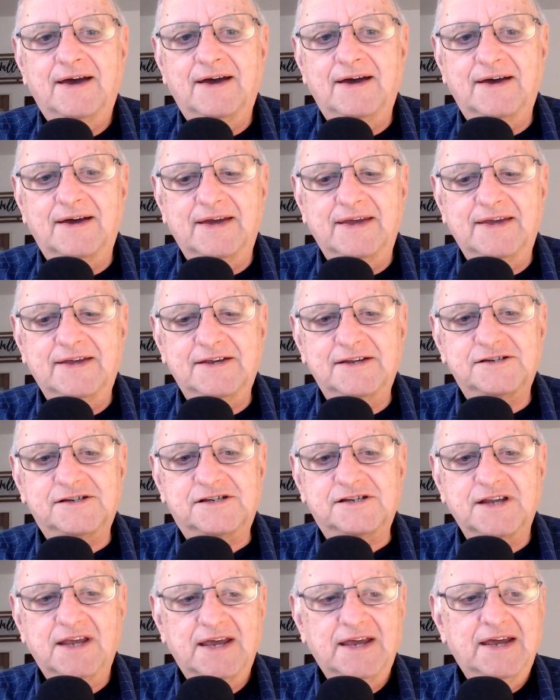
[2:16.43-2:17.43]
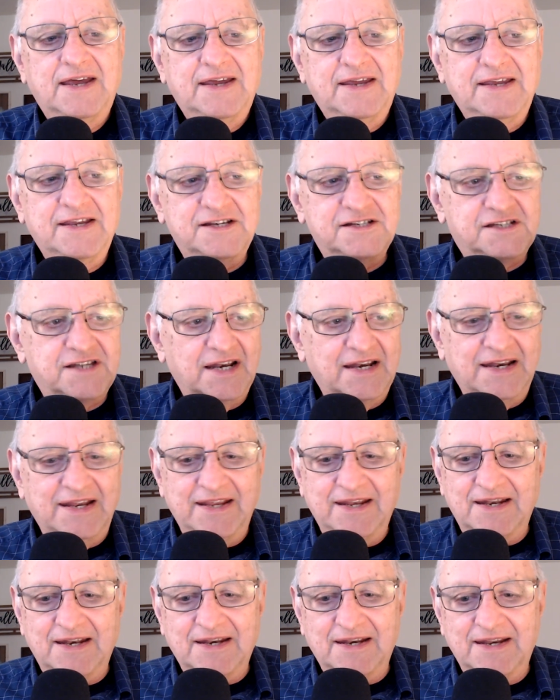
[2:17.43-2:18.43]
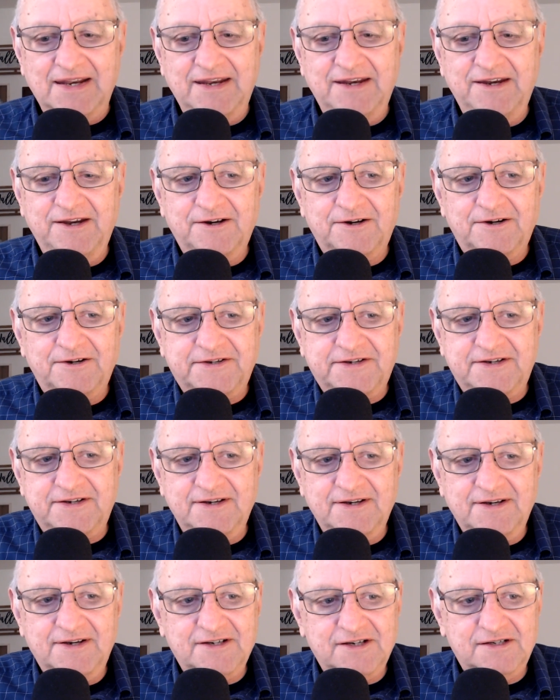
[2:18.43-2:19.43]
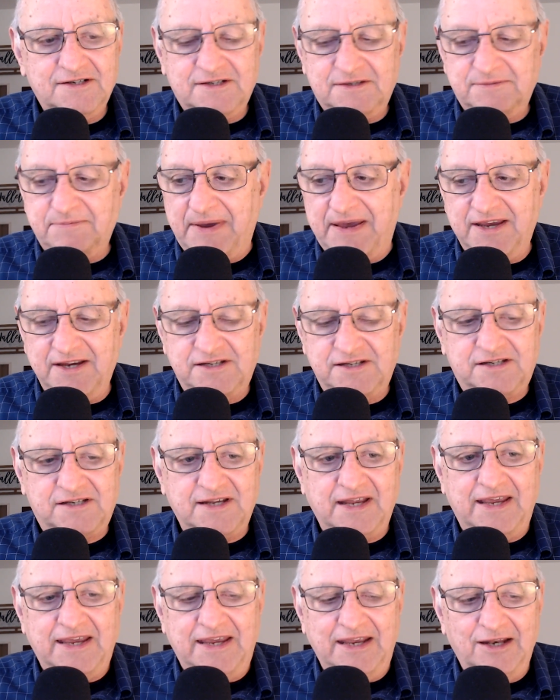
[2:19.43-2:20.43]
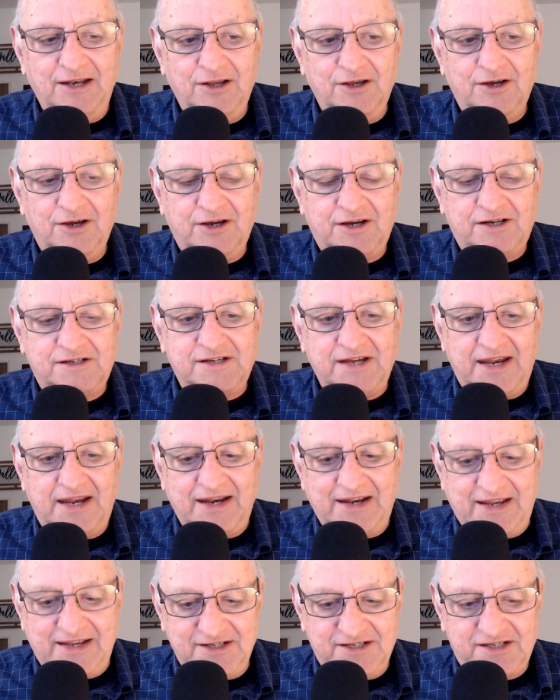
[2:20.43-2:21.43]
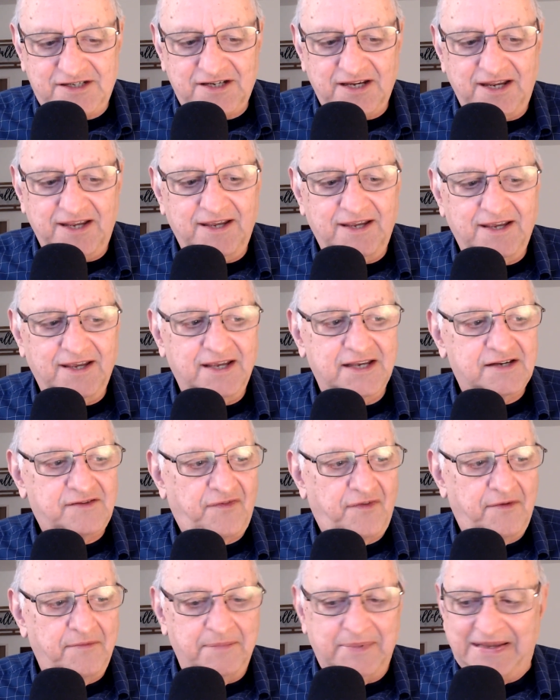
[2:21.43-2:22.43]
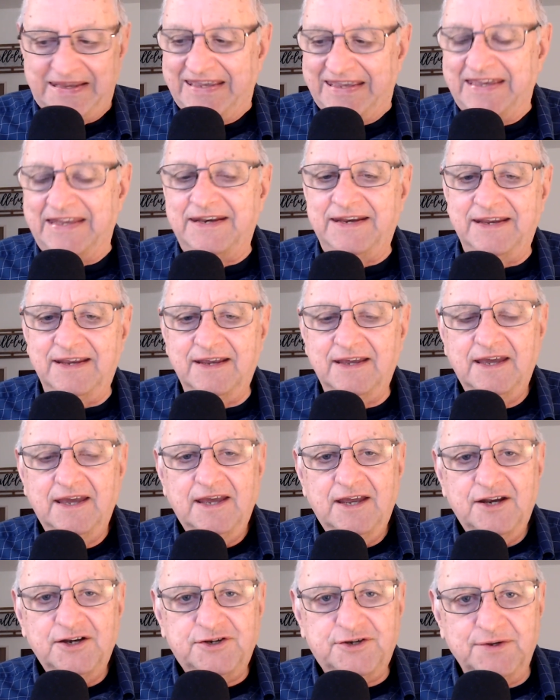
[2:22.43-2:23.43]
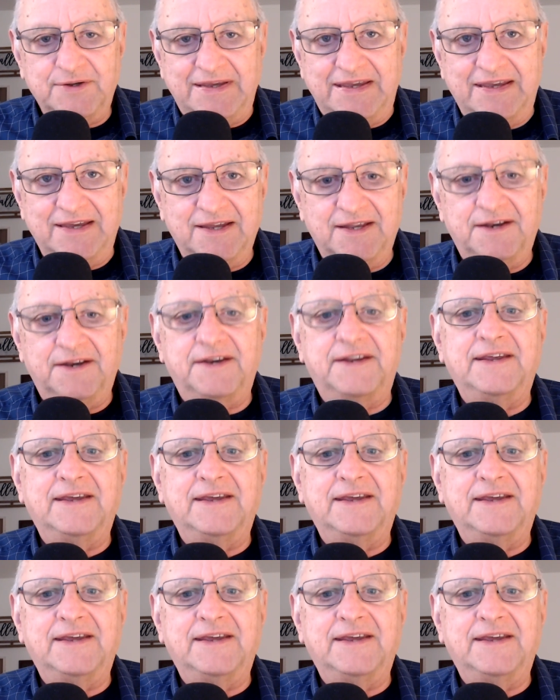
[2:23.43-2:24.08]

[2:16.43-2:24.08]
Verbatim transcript: Uh, his, his li- linear space that he looks and can see is from beginning to end.